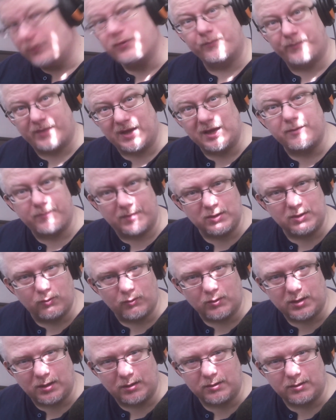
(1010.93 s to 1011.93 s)
maybe you
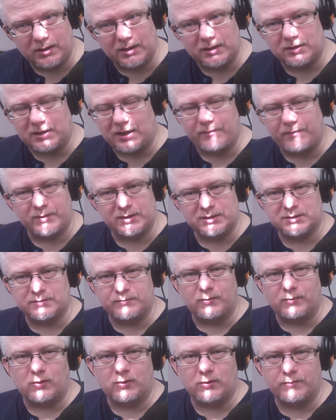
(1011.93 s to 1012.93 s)
can get damaged
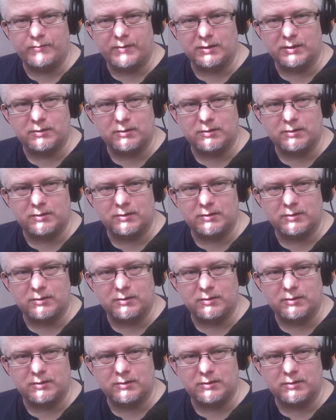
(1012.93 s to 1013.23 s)
more, but